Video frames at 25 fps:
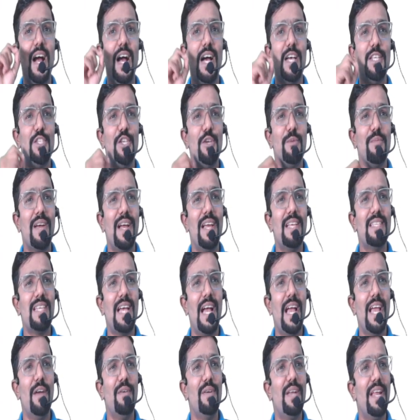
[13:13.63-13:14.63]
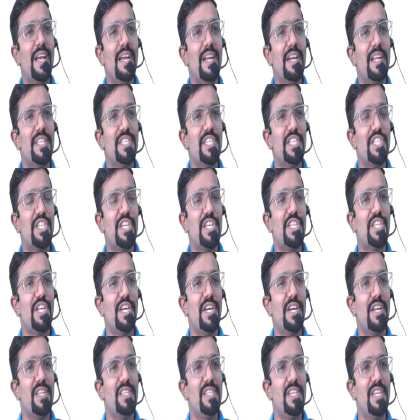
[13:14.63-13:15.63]
Assume, guys, I have taken
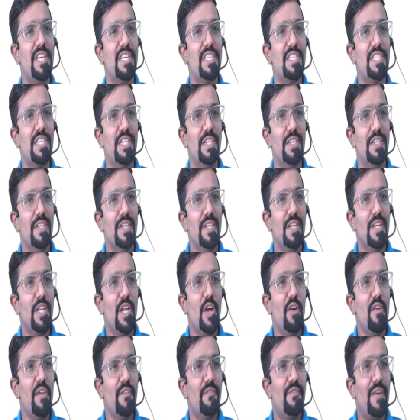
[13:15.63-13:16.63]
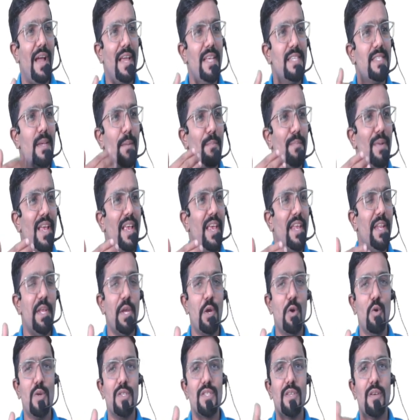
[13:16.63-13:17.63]
registration under GST. Now, if I supply
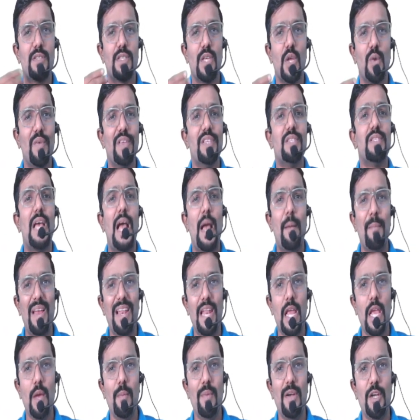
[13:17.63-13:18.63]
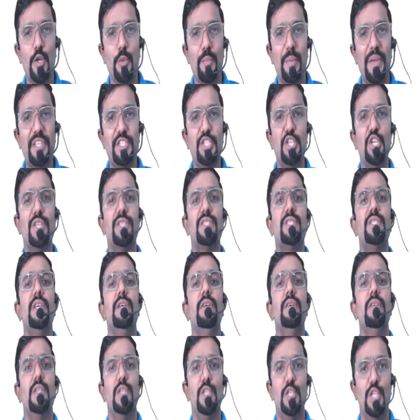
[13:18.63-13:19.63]
any goods or service, am I liable to pay
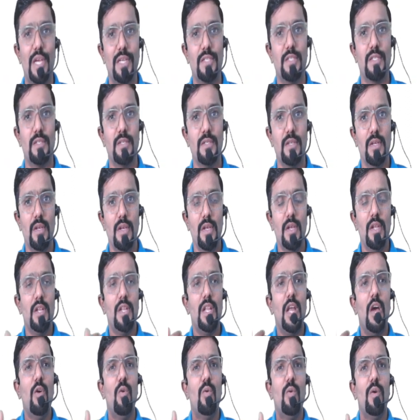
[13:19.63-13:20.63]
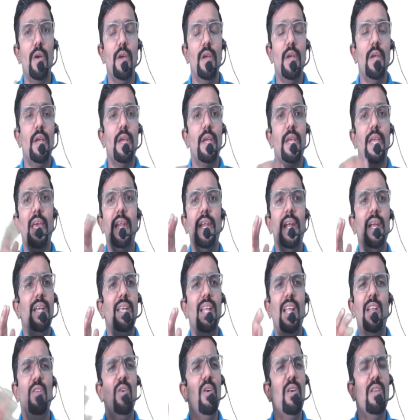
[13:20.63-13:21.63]
GST? Yes. Now, can I
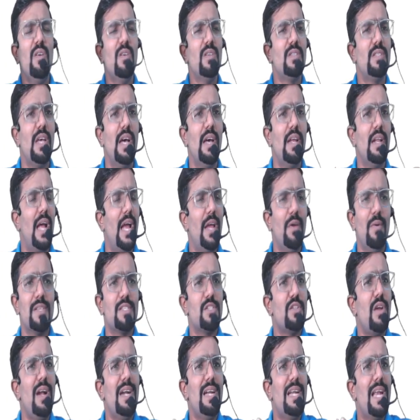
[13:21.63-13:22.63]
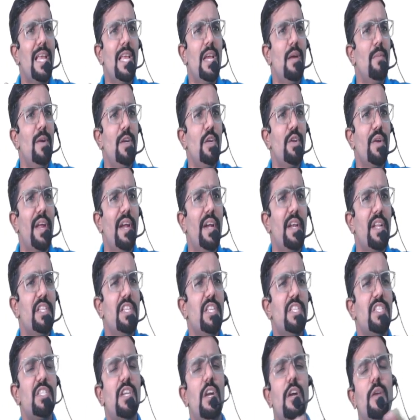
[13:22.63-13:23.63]
tell, no, sir, I was not liable to get
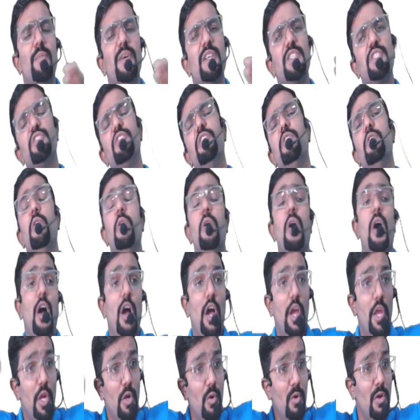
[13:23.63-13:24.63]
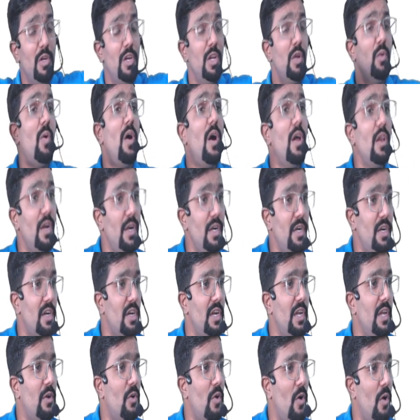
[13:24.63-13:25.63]
registered, but still, I only
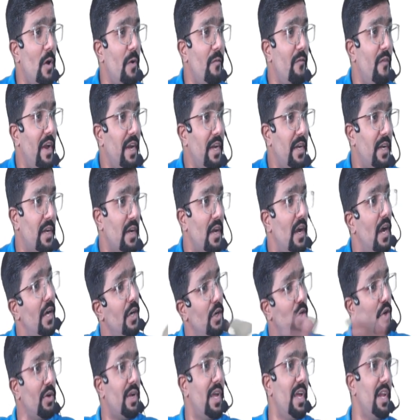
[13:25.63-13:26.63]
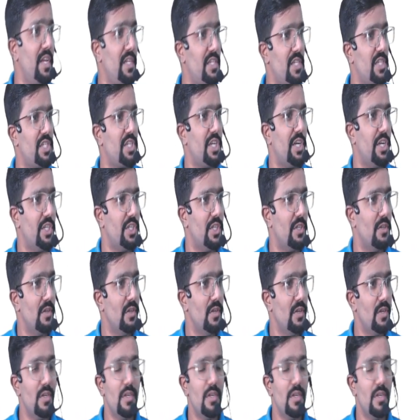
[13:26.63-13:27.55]
voluntarily went and took a registration.